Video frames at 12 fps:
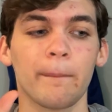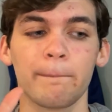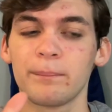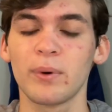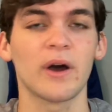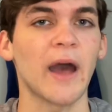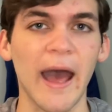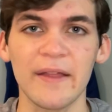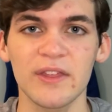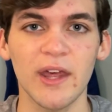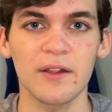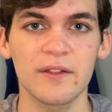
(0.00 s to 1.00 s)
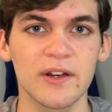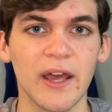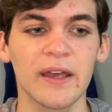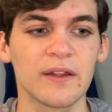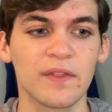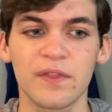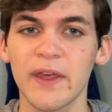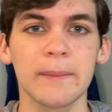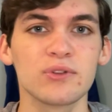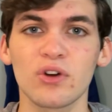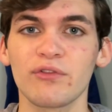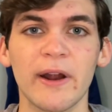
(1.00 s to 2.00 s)
But at the end of the day, Thibs
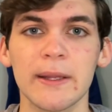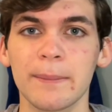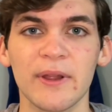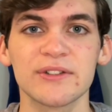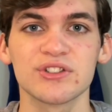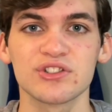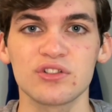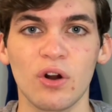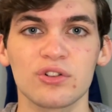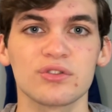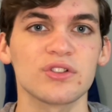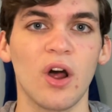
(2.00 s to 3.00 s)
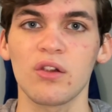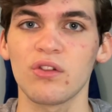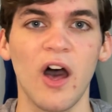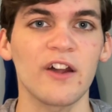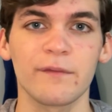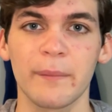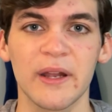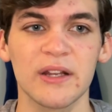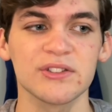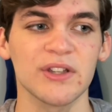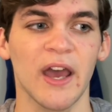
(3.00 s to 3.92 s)
already plays the starters a lot of minutes.